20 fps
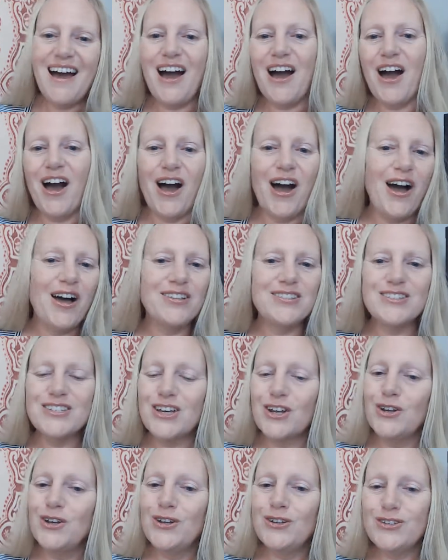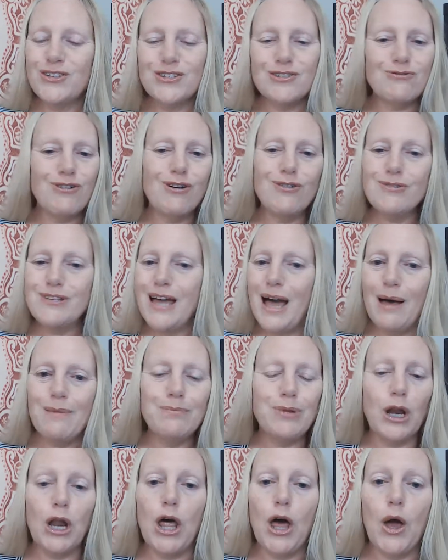and scroll
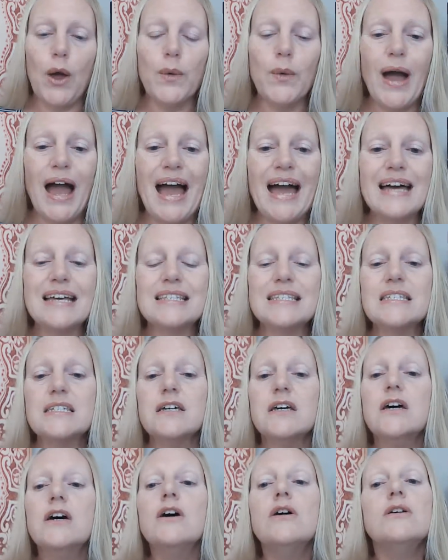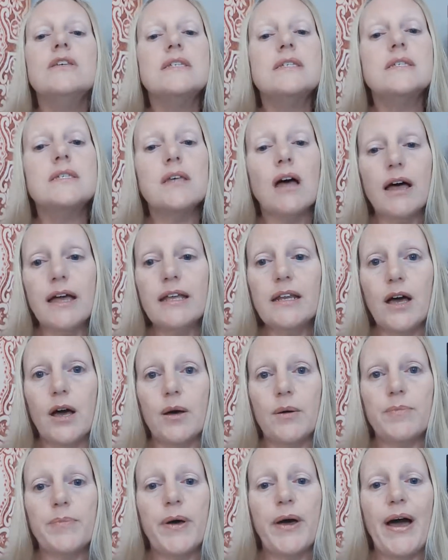down below and sign
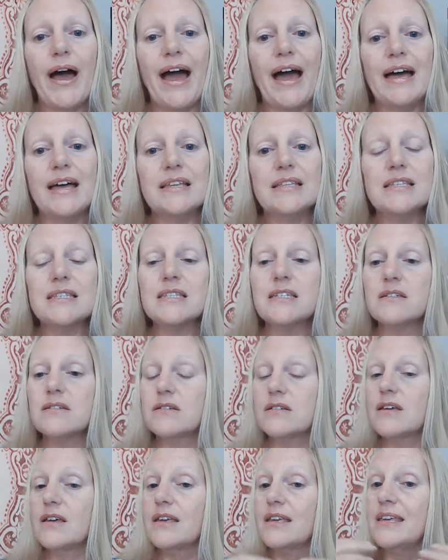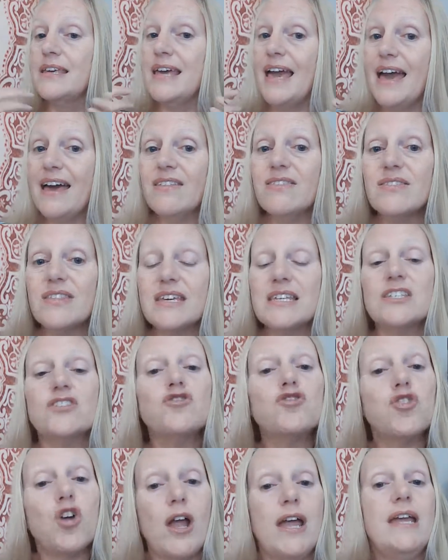up and get this
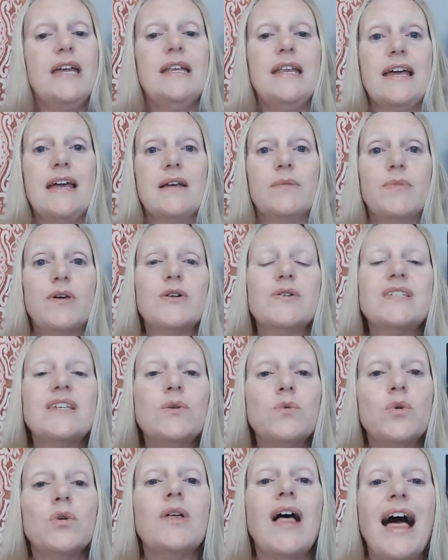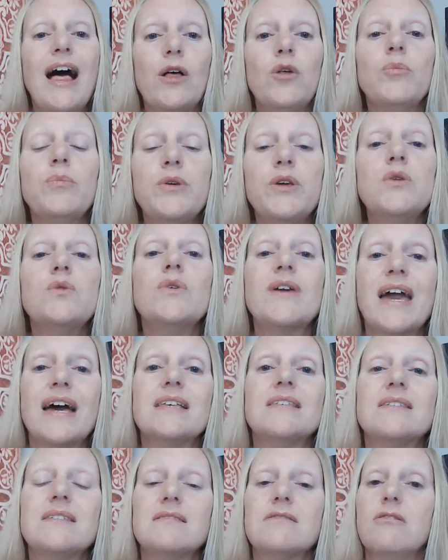training, because it will help you
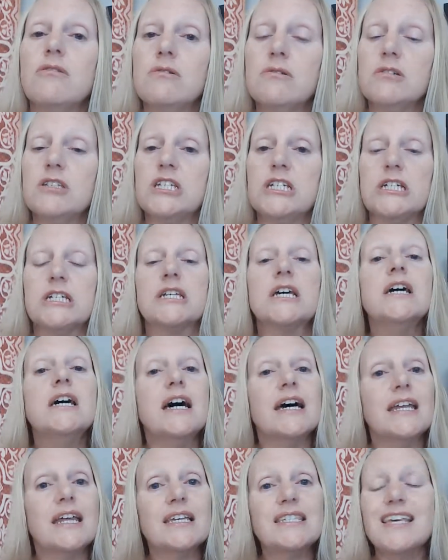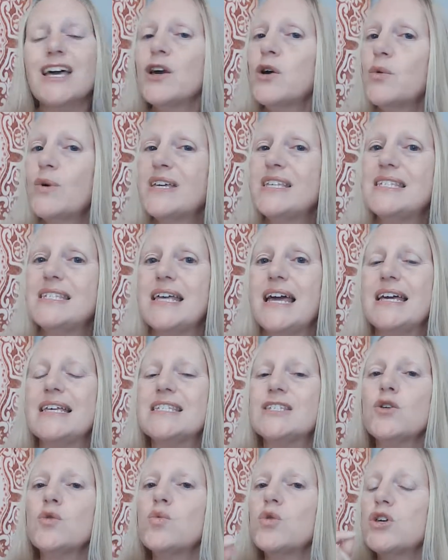get started. And as I always say,
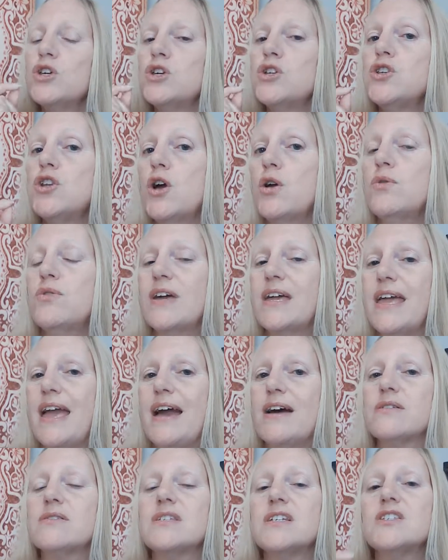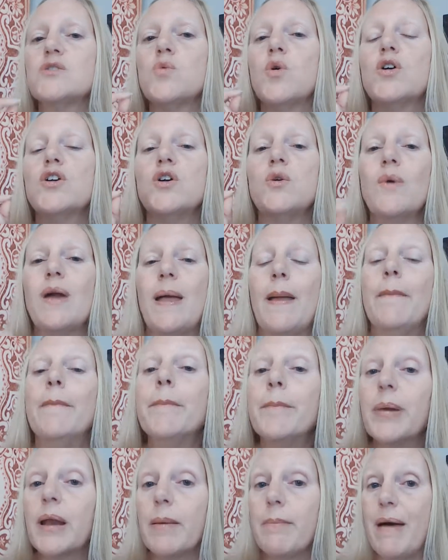it's not what you know that counts, it's what you
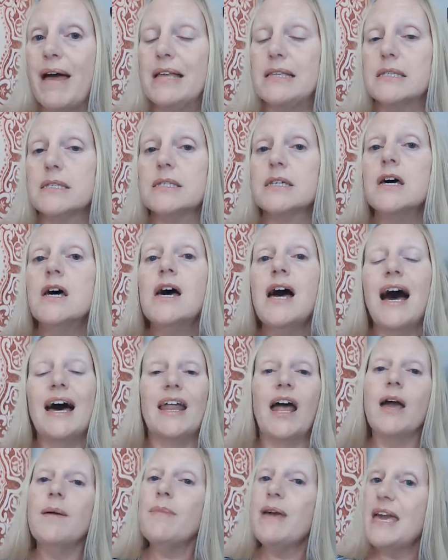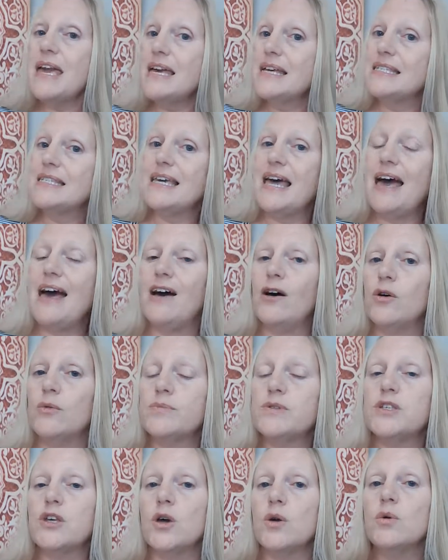implement. And I'm here to
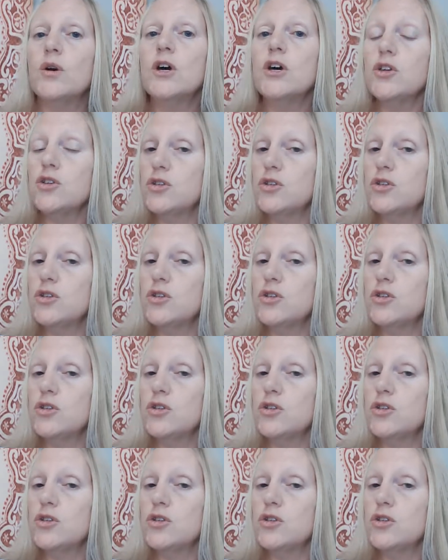help. So